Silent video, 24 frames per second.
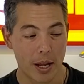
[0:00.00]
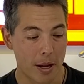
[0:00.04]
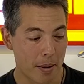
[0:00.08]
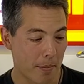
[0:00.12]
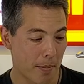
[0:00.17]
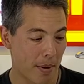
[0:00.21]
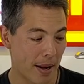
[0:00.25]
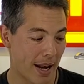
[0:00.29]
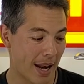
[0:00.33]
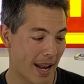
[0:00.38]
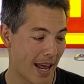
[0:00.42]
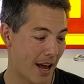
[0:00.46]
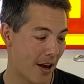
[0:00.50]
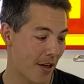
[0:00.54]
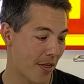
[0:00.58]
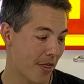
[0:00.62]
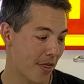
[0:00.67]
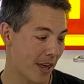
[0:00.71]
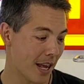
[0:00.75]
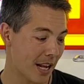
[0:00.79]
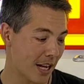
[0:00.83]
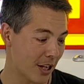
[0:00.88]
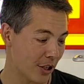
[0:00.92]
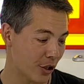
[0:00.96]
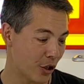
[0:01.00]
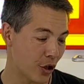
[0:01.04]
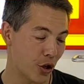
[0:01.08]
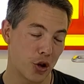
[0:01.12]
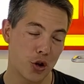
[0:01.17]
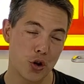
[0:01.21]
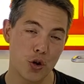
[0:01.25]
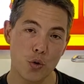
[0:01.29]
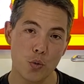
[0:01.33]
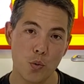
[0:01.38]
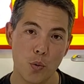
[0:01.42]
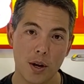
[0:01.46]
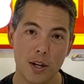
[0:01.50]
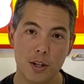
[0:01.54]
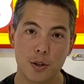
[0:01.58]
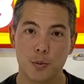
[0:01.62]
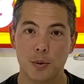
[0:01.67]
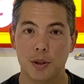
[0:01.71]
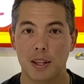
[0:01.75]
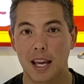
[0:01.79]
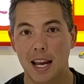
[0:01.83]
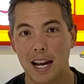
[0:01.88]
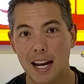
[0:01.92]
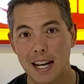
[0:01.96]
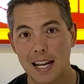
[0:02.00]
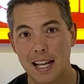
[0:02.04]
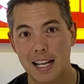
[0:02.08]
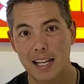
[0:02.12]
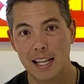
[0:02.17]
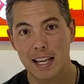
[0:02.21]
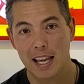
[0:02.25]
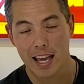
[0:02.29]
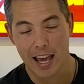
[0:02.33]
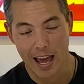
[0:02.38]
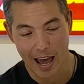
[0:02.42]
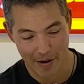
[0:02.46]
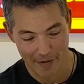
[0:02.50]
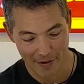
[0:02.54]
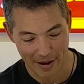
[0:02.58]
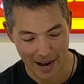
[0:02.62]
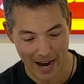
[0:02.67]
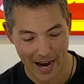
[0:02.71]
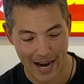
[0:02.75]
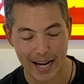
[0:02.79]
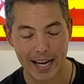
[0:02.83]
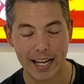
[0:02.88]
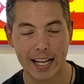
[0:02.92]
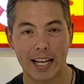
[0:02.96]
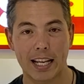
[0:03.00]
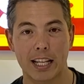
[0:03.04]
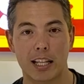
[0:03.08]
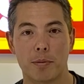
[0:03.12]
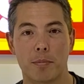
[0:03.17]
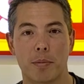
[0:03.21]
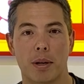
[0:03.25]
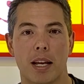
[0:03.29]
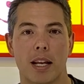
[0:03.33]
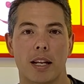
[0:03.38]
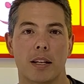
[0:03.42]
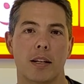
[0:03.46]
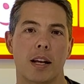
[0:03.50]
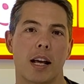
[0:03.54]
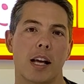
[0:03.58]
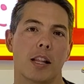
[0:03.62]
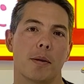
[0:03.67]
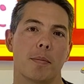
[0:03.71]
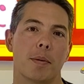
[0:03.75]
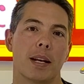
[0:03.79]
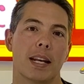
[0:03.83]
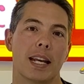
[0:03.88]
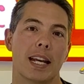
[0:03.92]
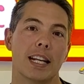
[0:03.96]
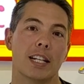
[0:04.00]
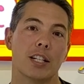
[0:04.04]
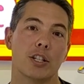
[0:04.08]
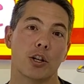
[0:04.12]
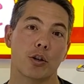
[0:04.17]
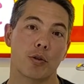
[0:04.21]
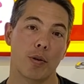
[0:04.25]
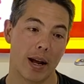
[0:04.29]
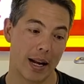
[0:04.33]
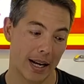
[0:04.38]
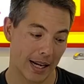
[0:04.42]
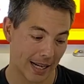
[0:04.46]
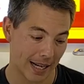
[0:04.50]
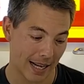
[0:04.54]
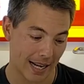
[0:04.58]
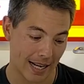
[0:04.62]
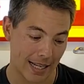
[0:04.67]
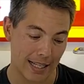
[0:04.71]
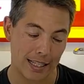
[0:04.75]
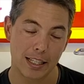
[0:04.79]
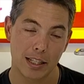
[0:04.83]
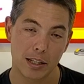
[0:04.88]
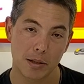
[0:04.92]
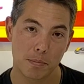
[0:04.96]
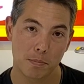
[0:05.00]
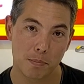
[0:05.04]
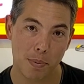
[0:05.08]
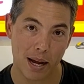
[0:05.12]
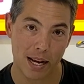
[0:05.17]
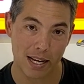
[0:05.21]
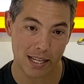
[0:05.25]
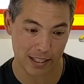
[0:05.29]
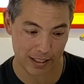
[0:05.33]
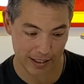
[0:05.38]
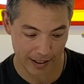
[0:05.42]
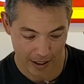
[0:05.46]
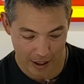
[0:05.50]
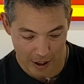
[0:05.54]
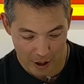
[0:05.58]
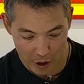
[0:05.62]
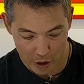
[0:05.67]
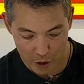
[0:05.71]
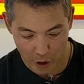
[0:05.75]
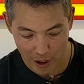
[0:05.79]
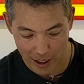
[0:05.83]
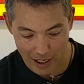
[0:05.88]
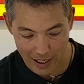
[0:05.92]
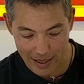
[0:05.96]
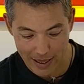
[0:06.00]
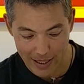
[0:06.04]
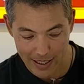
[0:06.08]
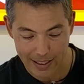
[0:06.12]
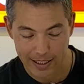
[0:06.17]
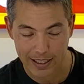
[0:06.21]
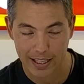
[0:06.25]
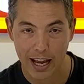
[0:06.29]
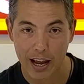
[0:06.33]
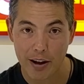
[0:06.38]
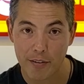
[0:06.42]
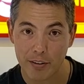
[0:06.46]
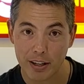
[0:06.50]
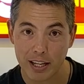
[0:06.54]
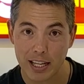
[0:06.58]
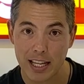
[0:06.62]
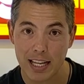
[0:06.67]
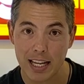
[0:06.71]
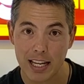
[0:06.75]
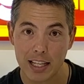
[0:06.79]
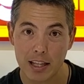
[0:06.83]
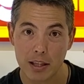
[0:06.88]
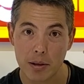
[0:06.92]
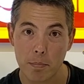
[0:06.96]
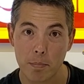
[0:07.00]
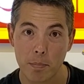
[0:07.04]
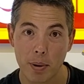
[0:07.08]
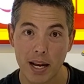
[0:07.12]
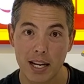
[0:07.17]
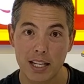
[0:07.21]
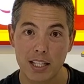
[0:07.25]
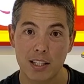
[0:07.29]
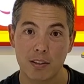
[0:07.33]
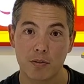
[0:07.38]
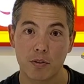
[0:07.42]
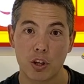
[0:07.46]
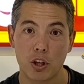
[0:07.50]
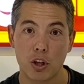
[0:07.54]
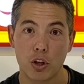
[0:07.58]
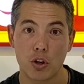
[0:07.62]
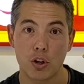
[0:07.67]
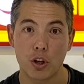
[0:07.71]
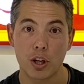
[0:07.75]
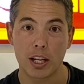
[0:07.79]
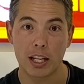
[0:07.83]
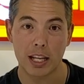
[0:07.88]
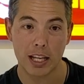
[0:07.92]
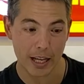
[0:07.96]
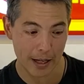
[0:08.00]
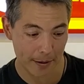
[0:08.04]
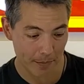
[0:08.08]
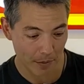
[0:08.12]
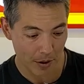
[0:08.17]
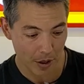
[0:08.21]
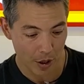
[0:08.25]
But now these new ones with heating have a heating element integrated into the base. So in this cavity, in the base of the unit here,